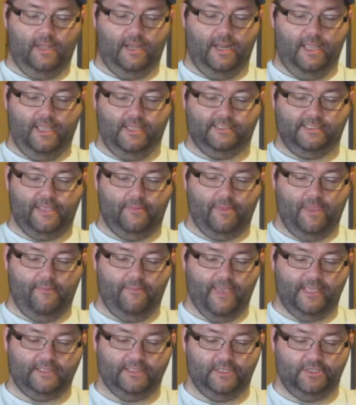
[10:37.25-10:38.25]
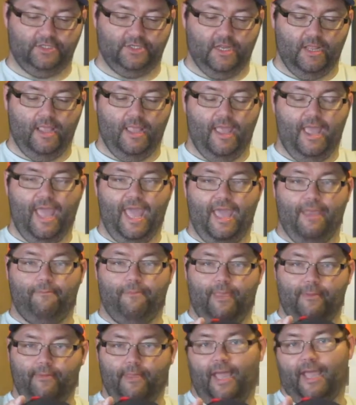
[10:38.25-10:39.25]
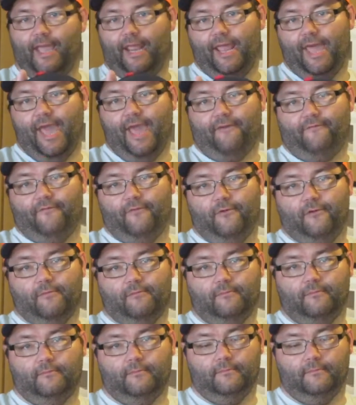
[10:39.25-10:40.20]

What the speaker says: and he can send me a message and maybe I got a hat for him.